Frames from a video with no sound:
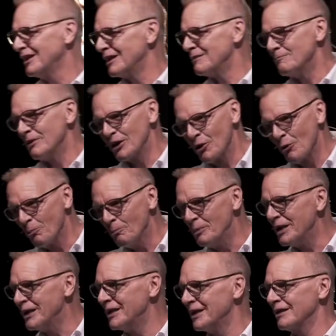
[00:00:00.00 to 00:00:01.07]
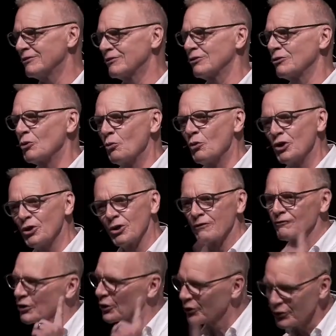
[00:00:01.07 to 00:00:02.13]
in being obedient to the will
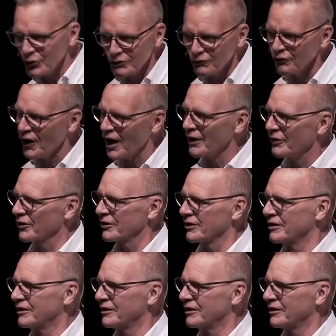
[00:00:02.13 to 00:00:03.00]
of their good father.